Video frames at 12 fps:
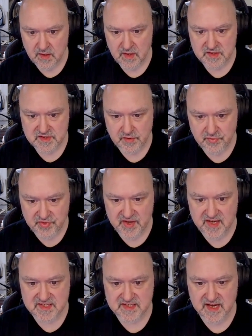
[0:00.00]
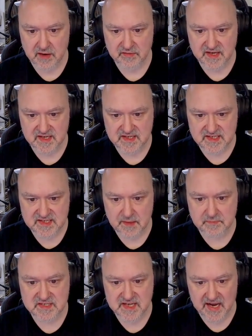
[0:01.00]
So these now need to
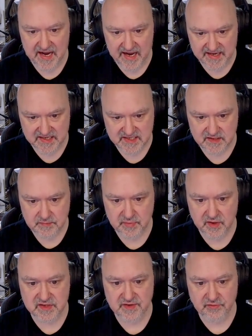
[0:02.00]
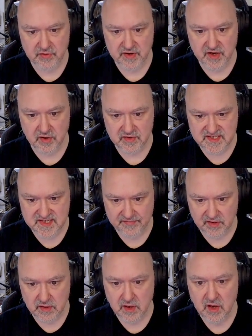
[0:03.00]
sum to 8 because I've already got
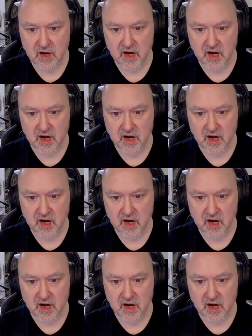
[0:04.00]
7.